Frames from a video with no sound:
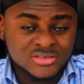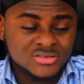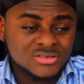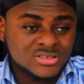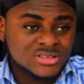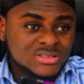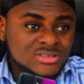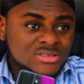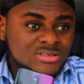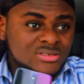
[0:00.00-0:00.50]
You
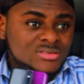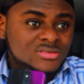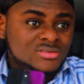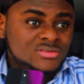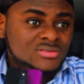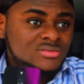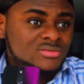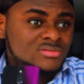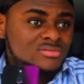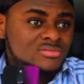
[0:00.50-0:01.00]

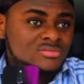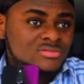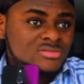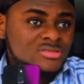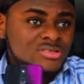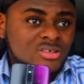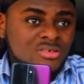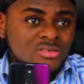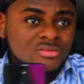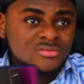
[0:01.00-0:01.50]
can,
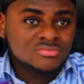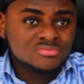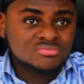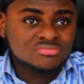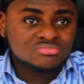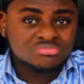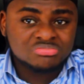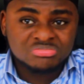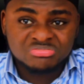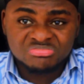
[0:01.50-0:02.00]
you know,
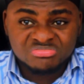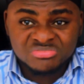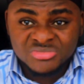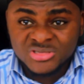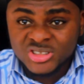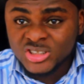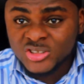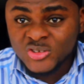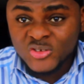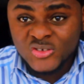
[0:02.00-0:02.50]

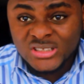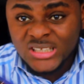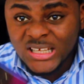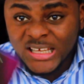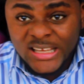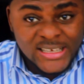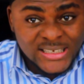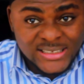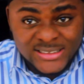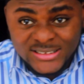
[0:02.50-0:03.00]
do
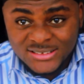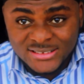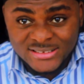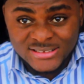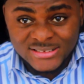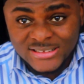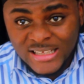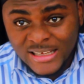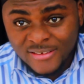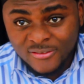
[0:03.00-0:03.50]

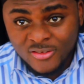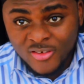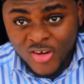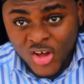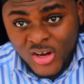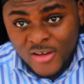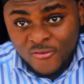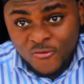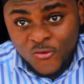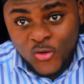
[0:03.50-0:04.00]
things that
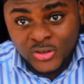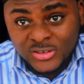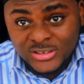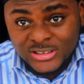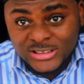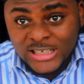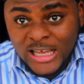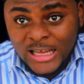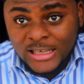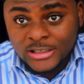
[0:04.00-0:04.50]
other
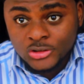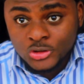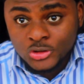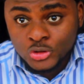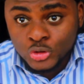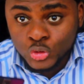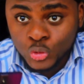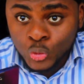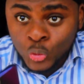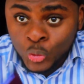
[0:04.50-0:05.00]
phones
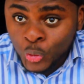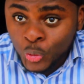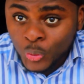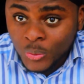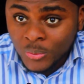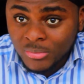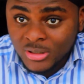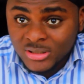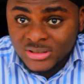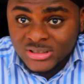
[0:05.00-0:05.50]
can
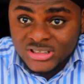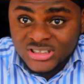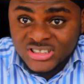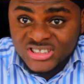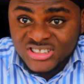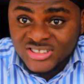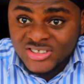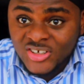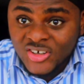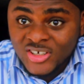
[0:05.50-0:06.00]
do, but
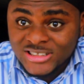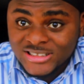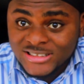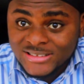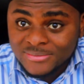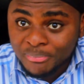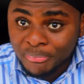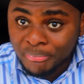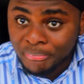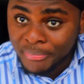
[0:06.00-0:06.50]
it does
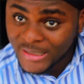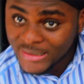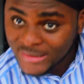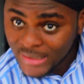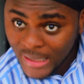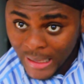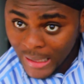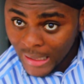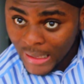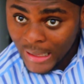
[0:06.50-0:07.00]
it
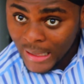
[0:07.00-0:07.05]
better.